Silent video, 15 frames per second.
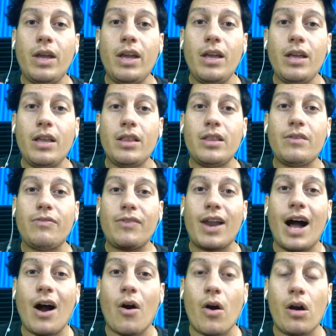be the
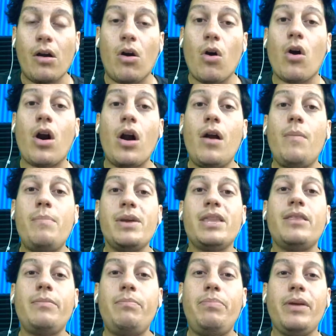flower or
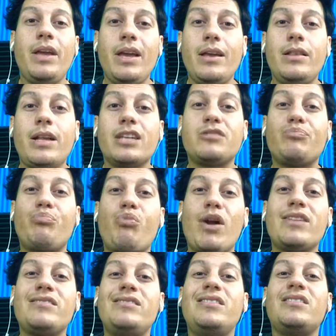be the bee that
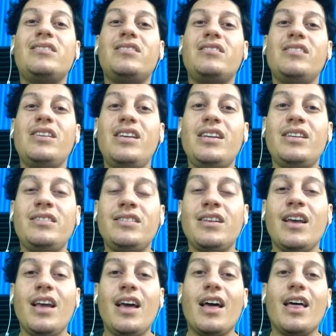spreads the
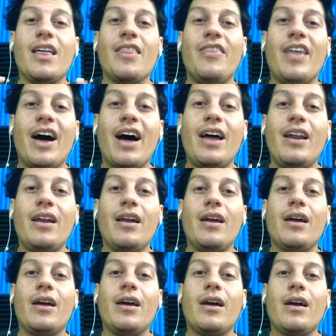seeds that
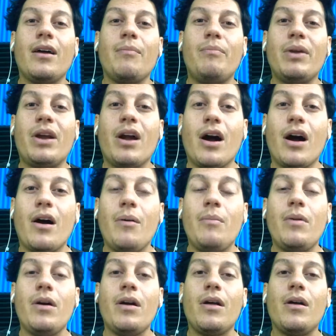
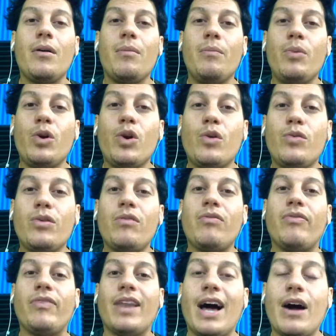become
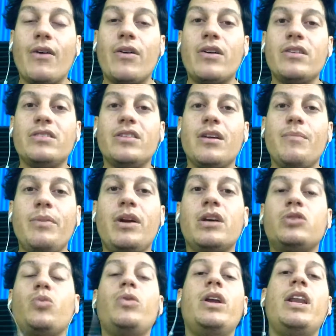beautiful flowers,
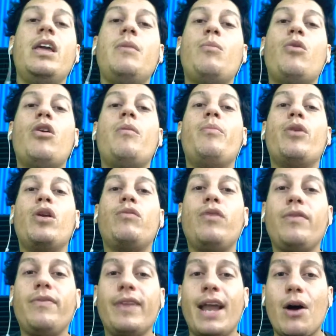because we need more
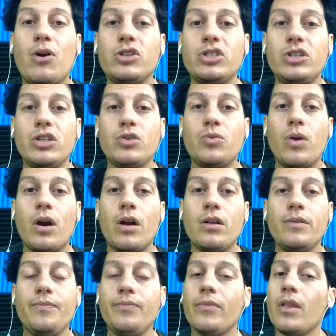beautiful flowers in this
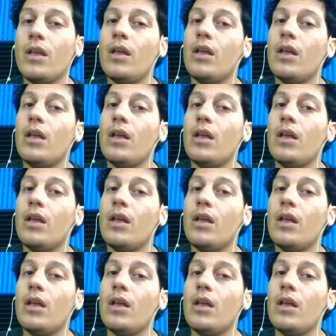world.